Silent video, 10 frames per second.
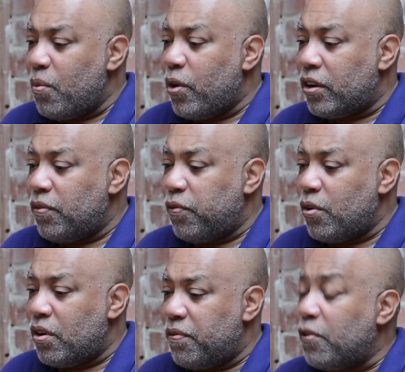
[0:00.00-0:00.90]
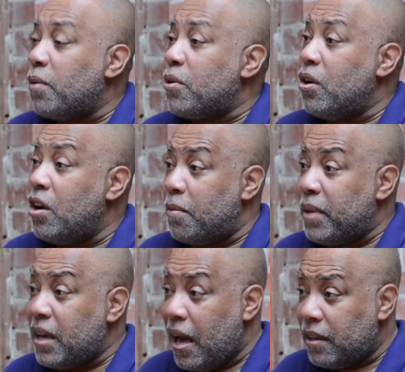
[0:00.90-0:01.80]
worked for a firm called
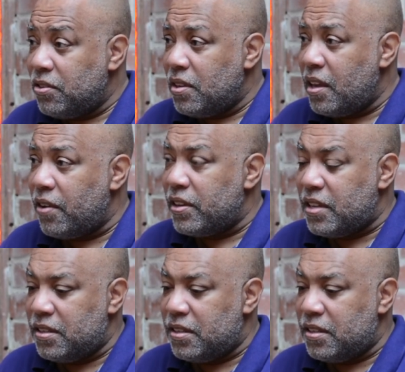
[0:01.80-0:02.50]
Hartman Cox here in